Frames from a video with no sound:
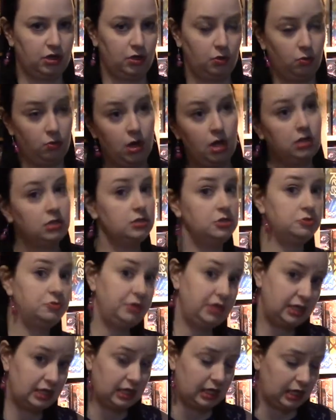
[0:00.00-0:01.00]
what do
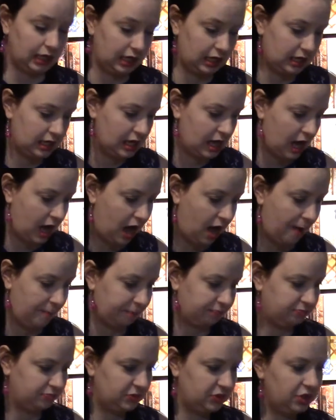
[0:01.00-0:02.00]
we need?
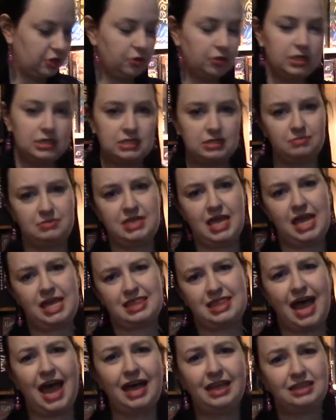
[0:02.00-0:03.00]
There is some take
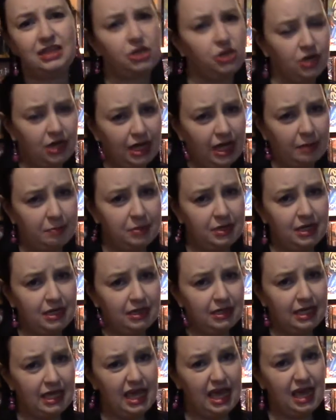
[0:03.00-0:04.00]
that could happen in
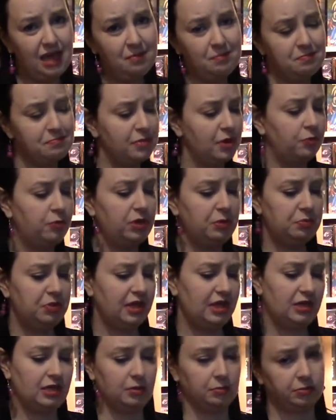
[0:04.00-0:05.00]
the game, but we
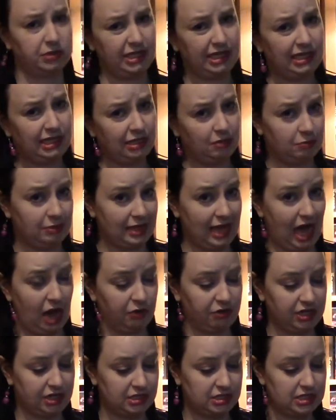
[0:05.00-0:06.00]
played completely
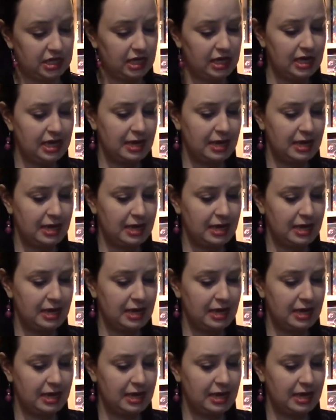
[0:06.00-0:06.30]
without it.